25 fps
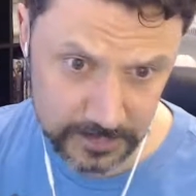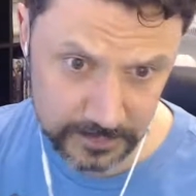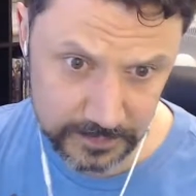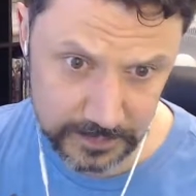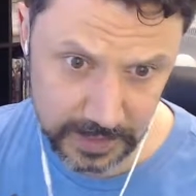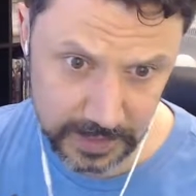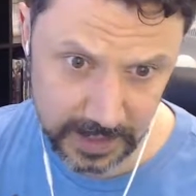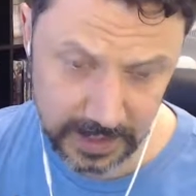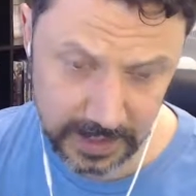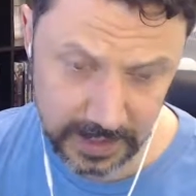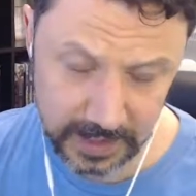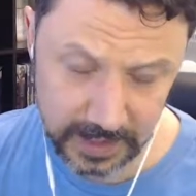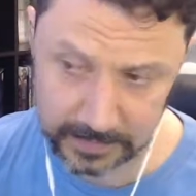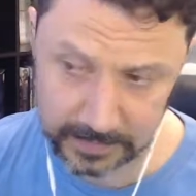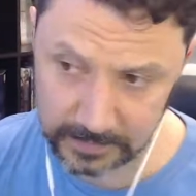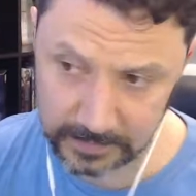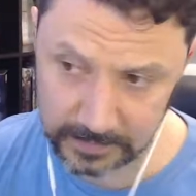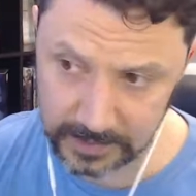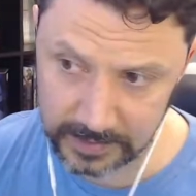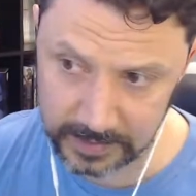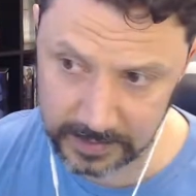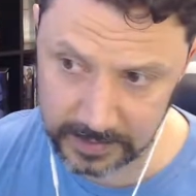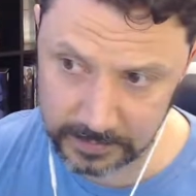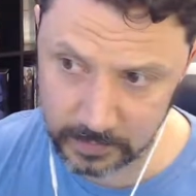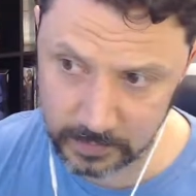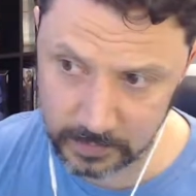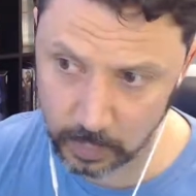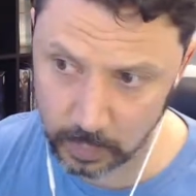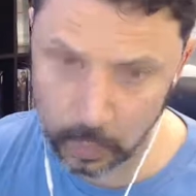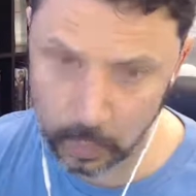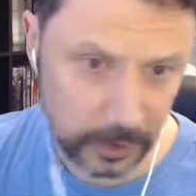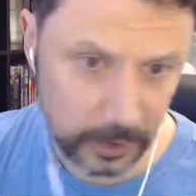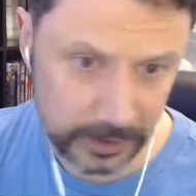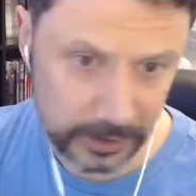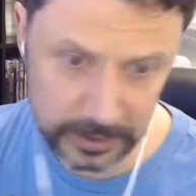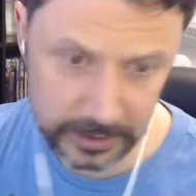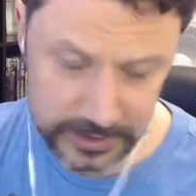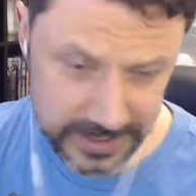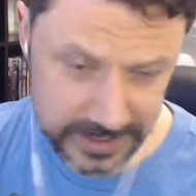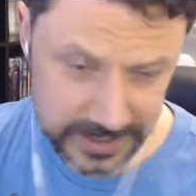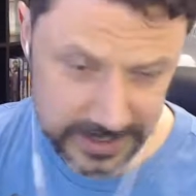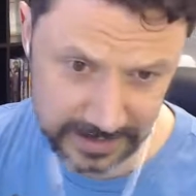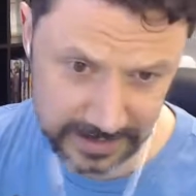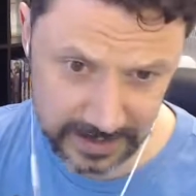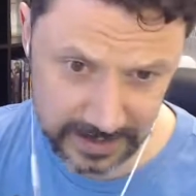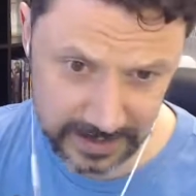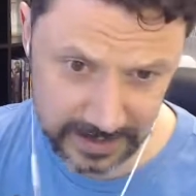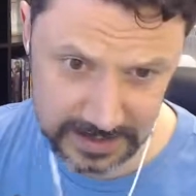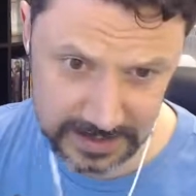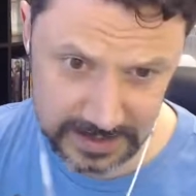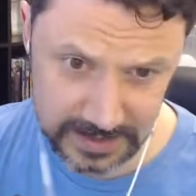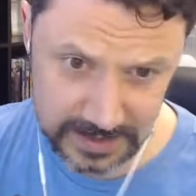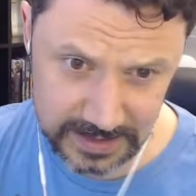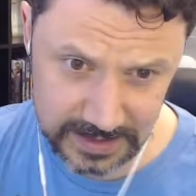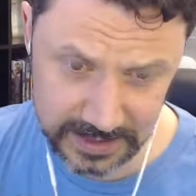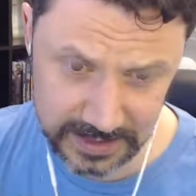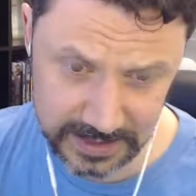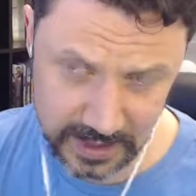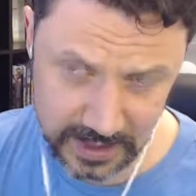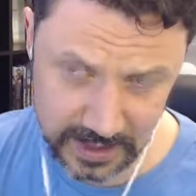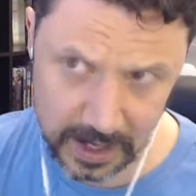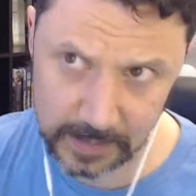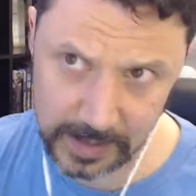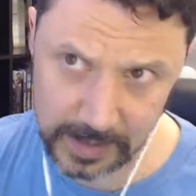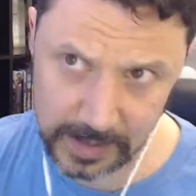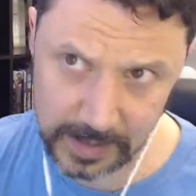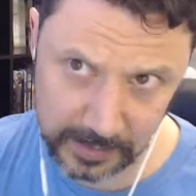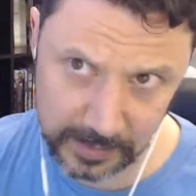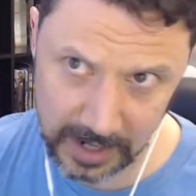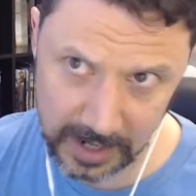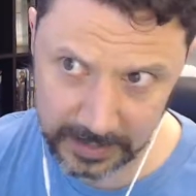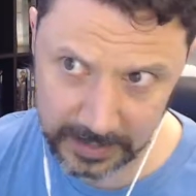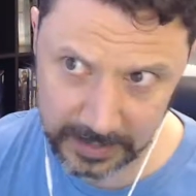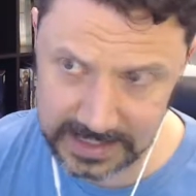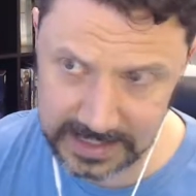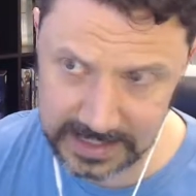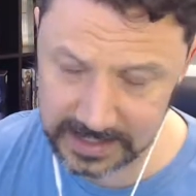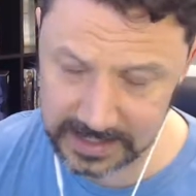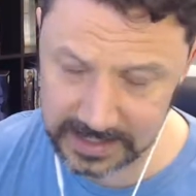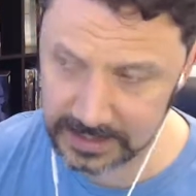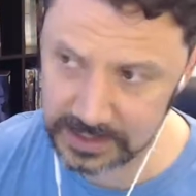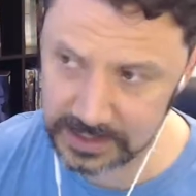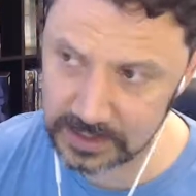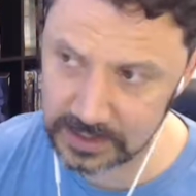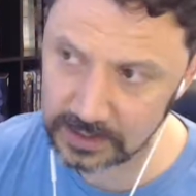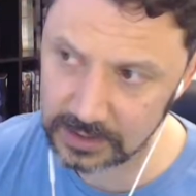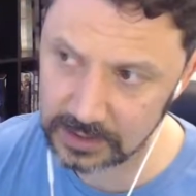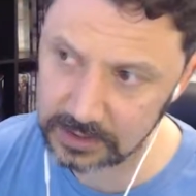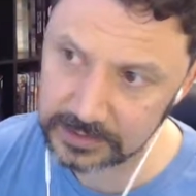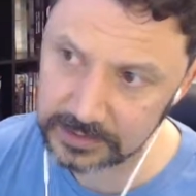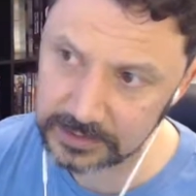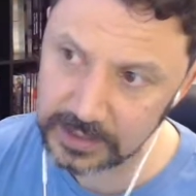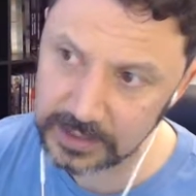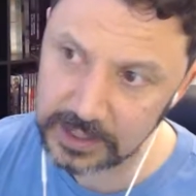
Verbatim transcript: Um, the warriors get this as combat prowess, I think it's called.